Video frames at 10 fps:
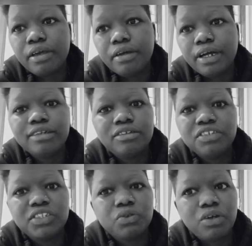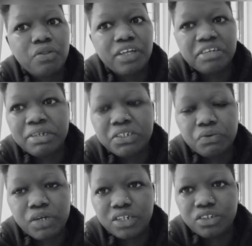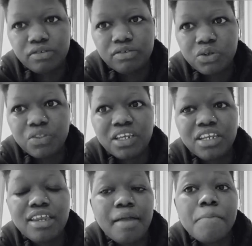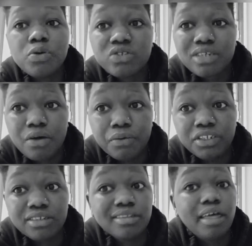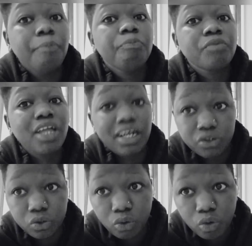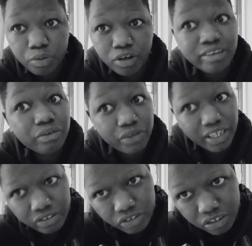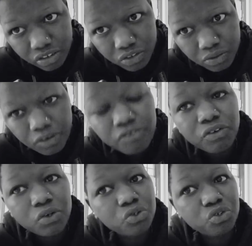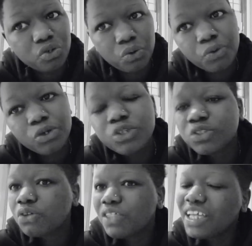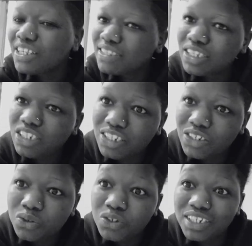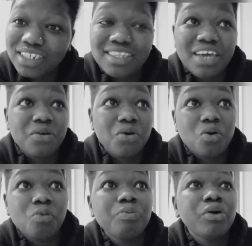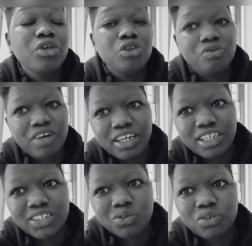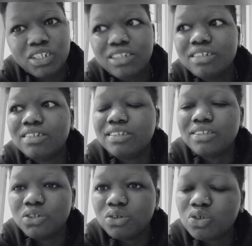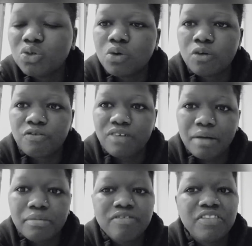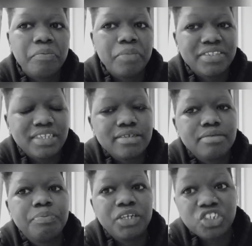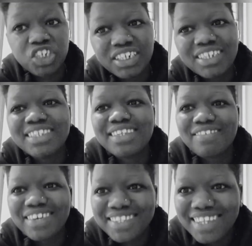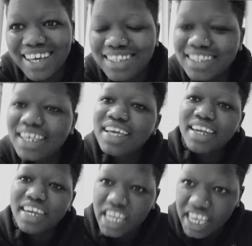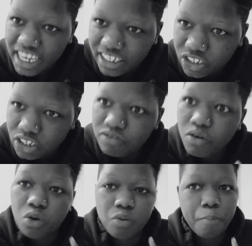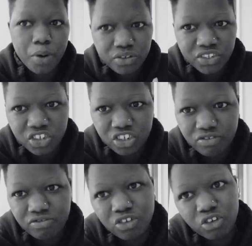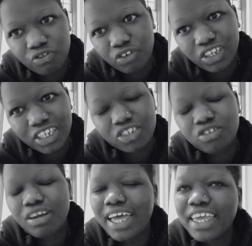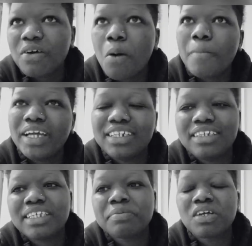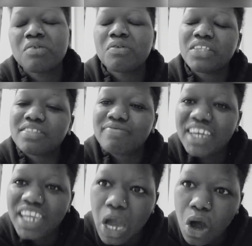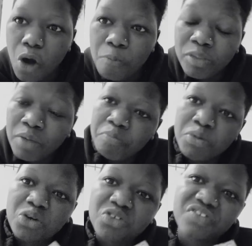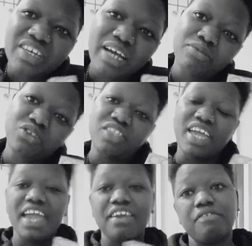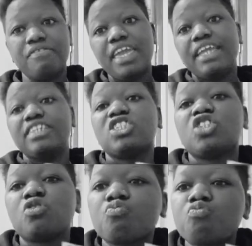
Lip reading: antigens were not that much reactive, so they needed a booster, which is the antiglobulin reagent, for you to know. So that is the DU test. I hope you've understood it. It is used to confirm if the patient is rhesus negative or positive. Don't forget to like, comment, and subscribe to this video because we come to the end of it.